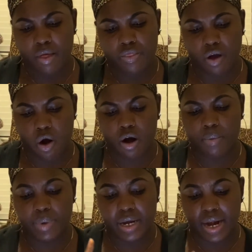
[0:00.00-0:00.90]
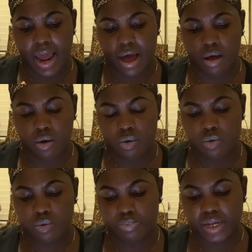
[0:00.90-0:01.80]
the R&B Now
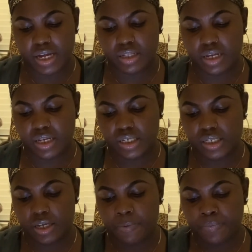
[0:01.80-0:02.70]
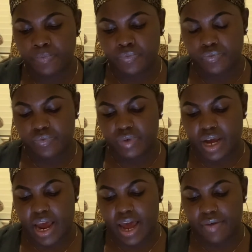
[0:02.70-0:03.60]
playlist
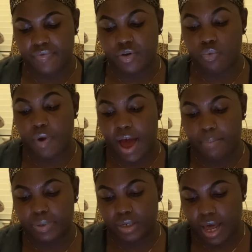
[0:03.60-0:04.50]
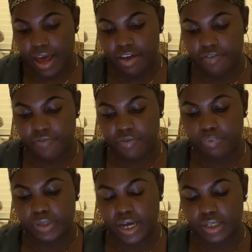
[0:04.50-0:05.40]
and the Rap Life
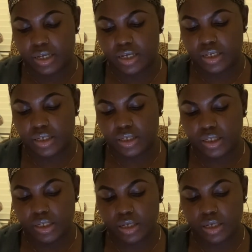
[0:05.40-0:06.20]
playlist,